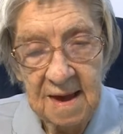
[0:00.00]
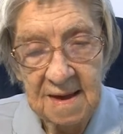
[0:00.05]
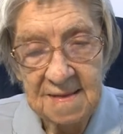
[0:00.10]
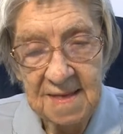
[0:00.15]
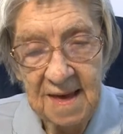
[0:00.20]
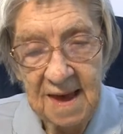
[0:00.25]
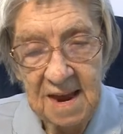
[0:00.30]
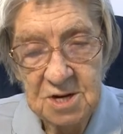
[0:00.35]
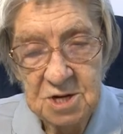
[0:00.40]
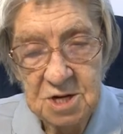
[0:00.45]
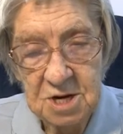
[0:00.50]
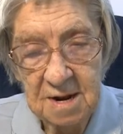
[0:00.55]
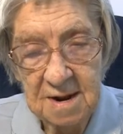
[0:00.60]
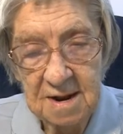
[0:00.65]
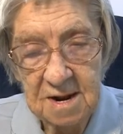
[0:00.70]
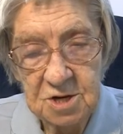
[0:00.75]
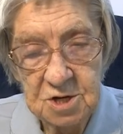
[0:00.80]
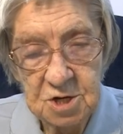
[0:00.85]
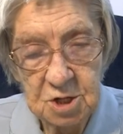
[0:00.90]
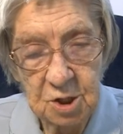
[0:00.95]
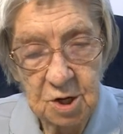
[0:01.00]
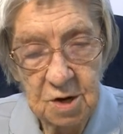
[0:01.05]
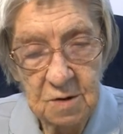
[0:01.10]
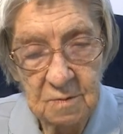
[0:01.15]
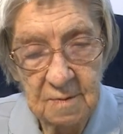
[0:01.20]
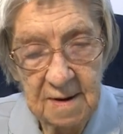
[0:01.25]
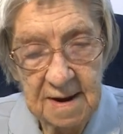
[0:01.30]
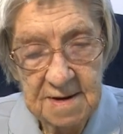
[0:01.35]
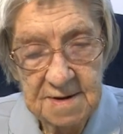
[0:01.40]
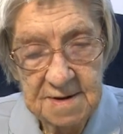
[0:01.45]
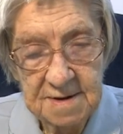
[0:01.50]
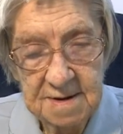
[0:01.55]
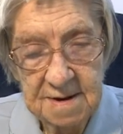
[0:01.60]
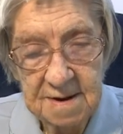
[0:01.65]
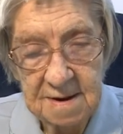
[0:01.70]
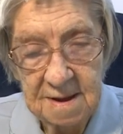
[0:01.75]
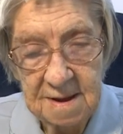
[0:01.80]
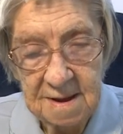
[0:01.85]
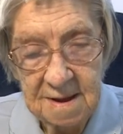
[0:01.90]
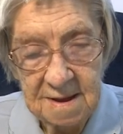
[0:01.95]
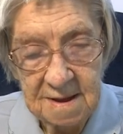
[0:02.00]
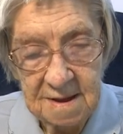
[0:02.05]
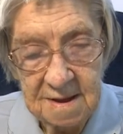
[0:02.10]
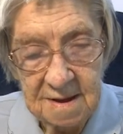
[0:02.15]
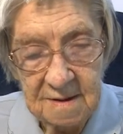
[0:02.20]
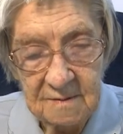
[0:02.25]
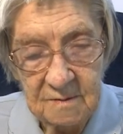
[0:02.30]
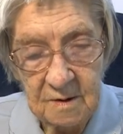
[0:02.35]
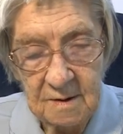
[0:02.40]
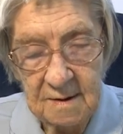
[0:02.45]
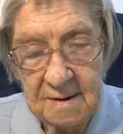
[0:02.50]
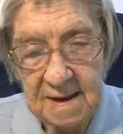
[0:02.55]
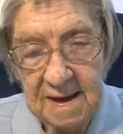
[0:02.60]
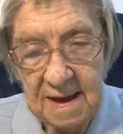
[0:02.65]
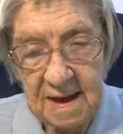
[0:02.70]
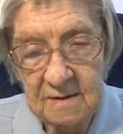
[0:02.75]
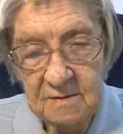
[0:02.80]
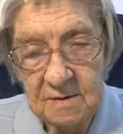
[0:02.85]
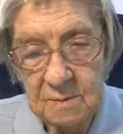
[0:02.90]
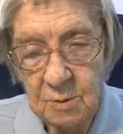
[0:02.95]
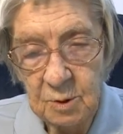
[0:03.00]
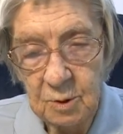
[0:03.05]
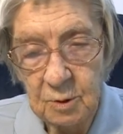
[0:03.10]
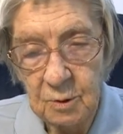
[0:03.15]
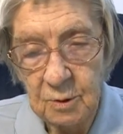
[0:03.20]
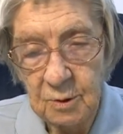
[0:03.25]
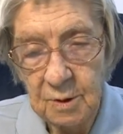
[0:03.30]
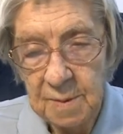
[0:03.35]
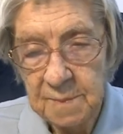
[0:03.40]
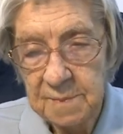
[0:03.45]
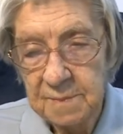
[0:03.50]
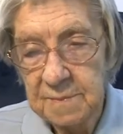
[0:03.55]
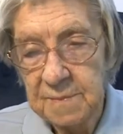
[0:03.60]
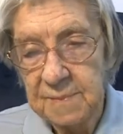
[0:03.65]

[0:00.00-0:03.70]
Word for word: and they shall enjoy rest for evermore.